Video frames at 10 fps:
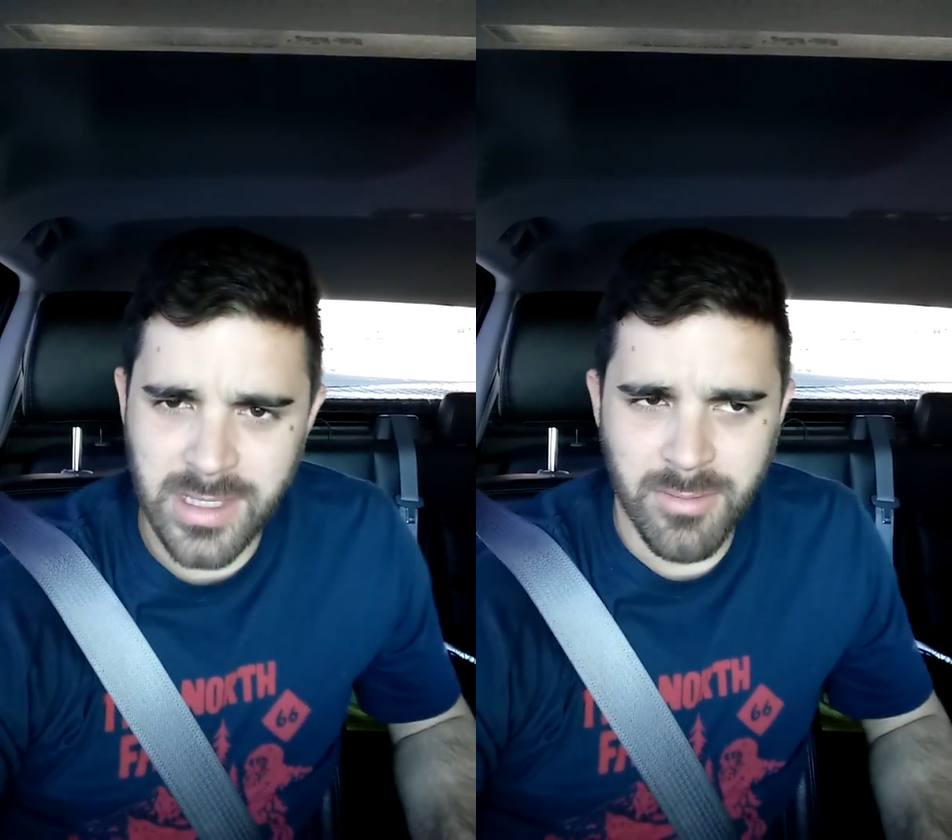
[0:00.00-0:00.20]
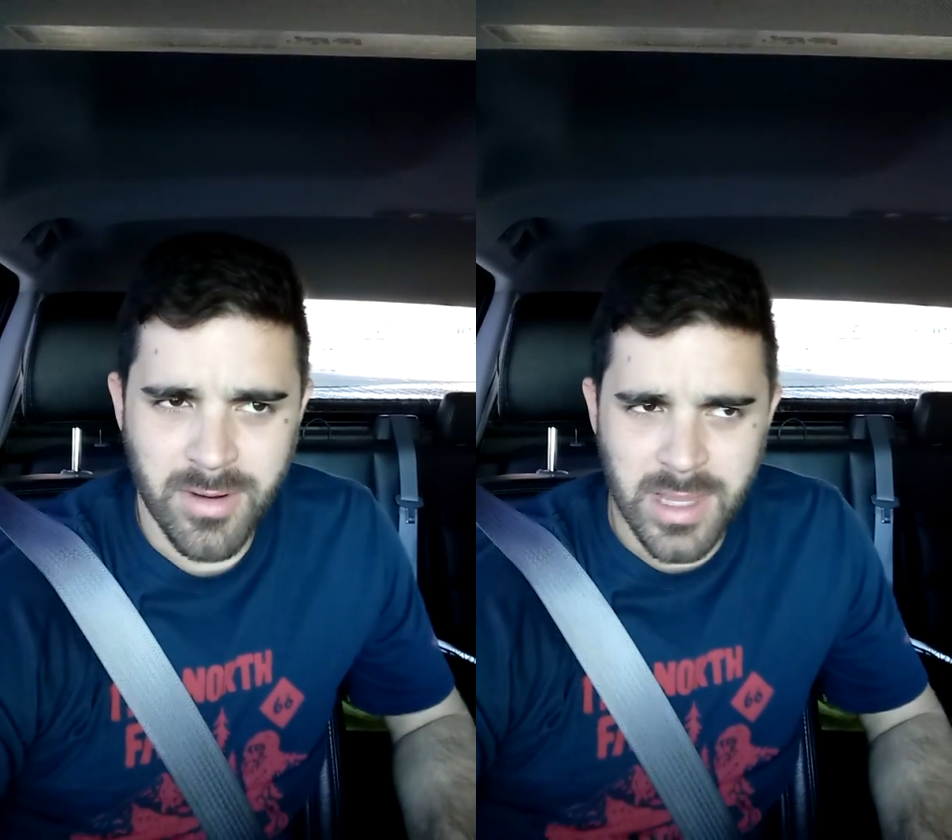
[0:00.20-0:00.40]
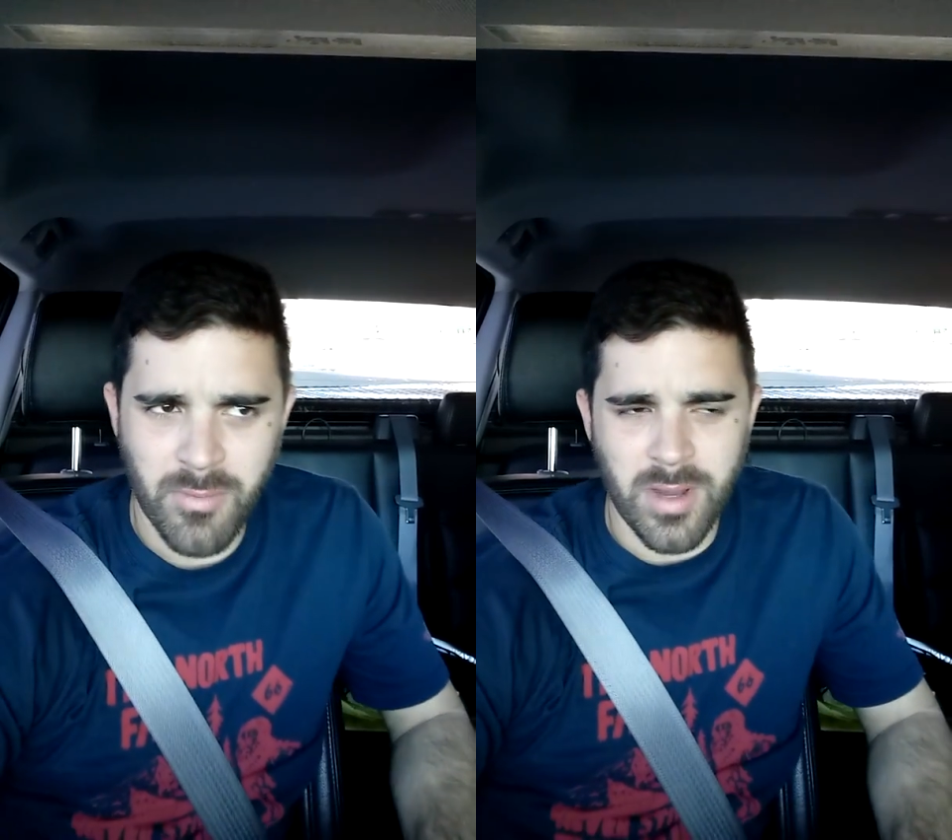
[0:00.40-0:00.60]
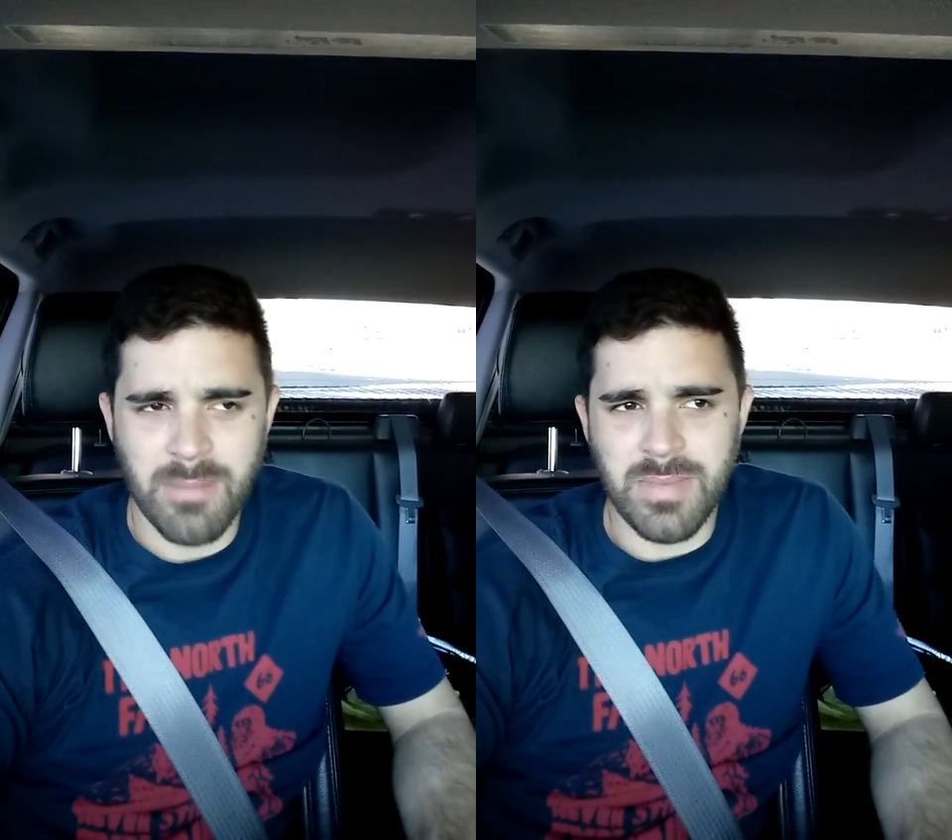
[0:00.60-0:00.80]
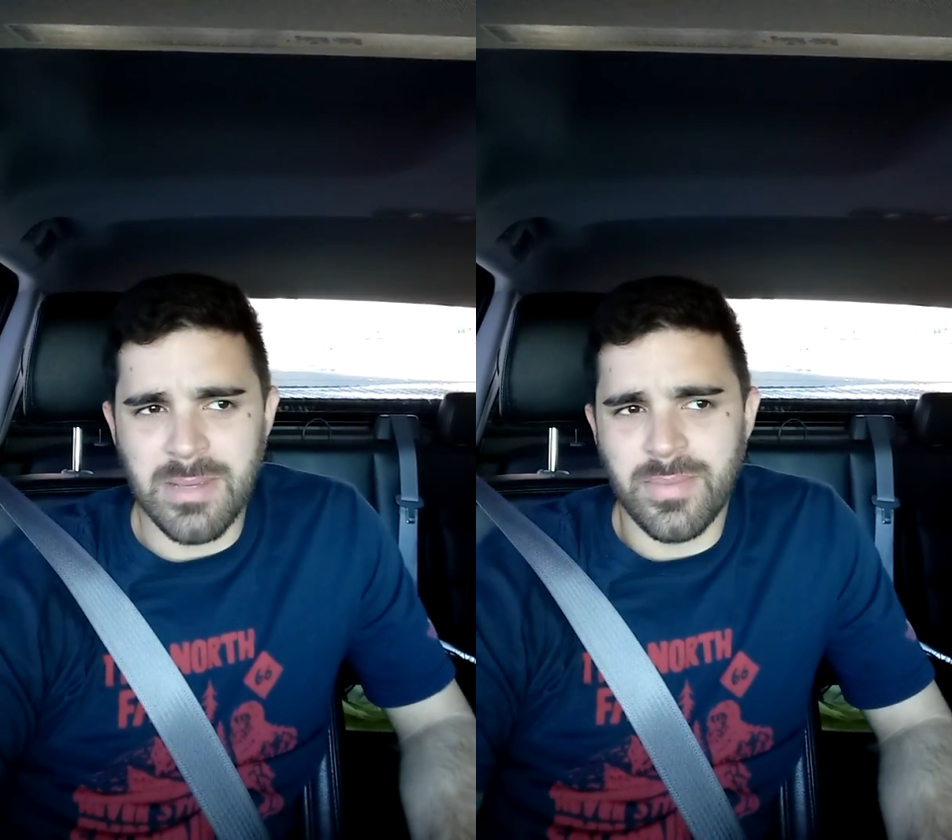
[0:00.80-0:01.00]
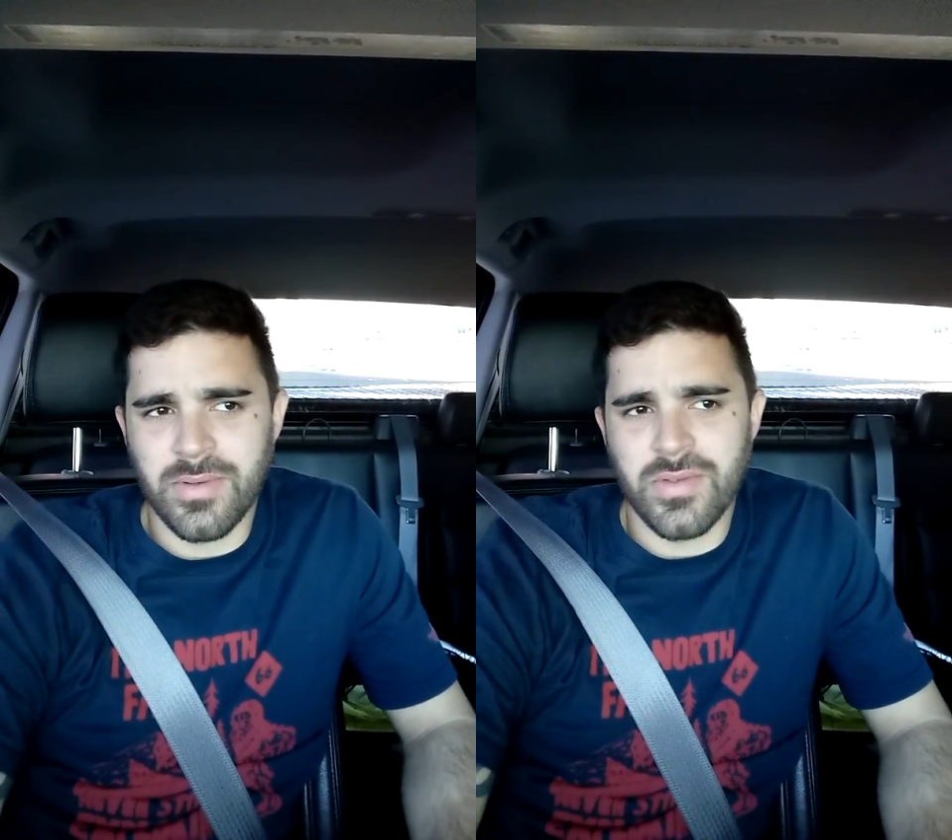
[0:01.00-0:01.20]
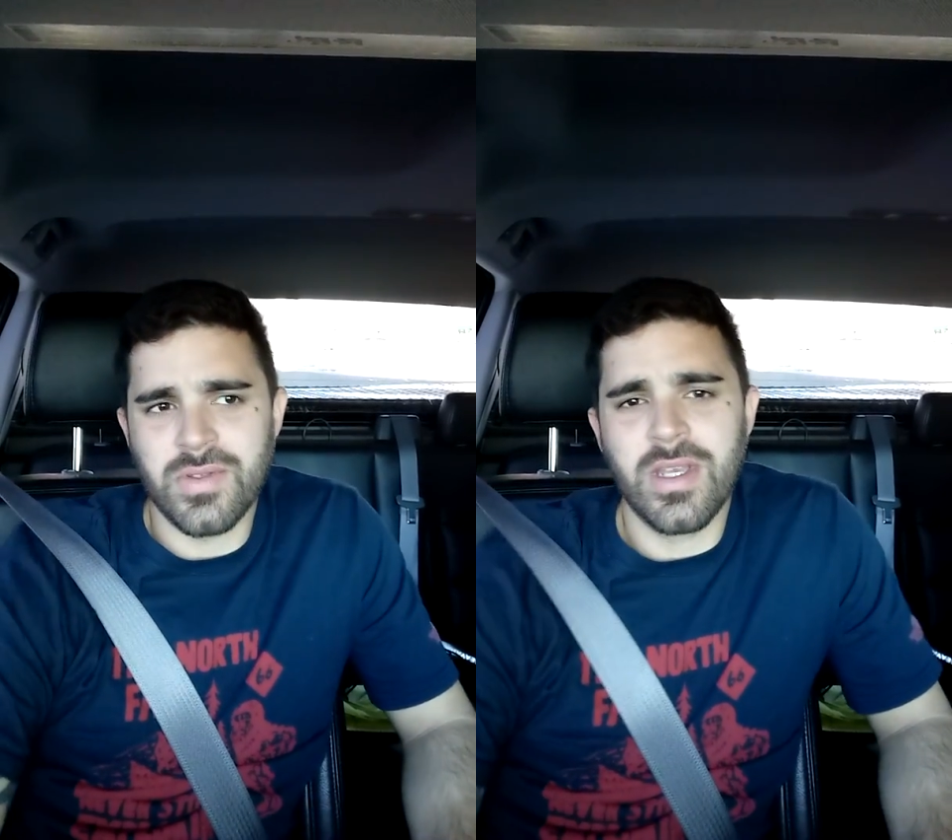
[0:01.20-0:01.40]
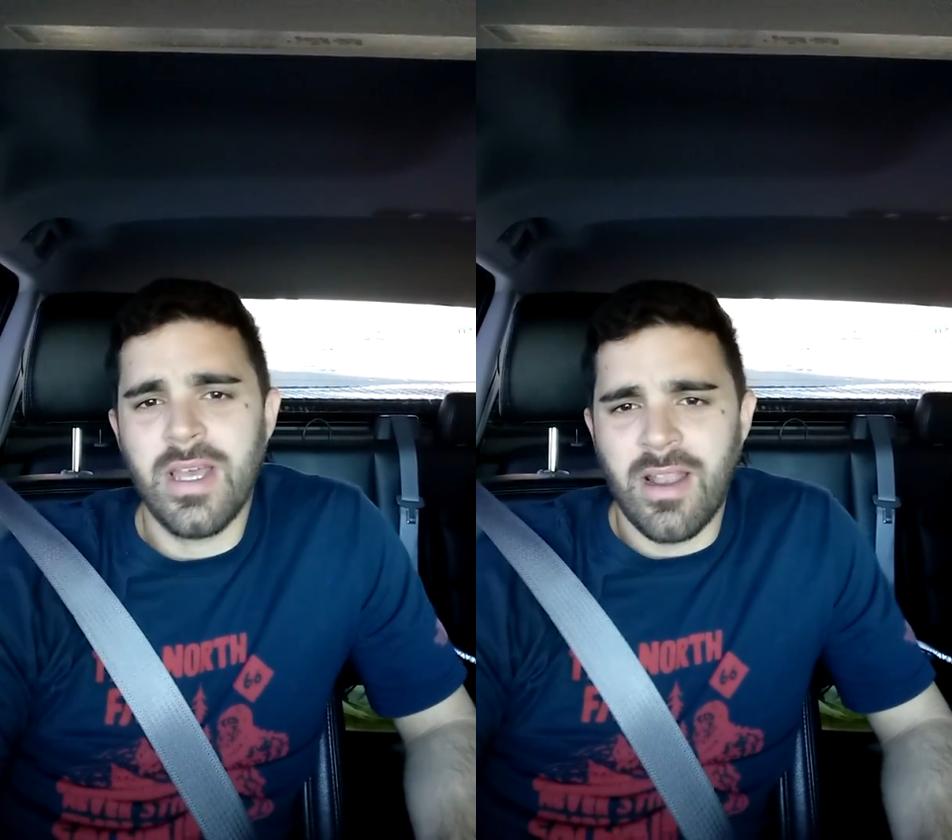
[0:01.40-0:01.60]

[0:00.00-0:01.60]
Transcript: they wanted, they wanted people's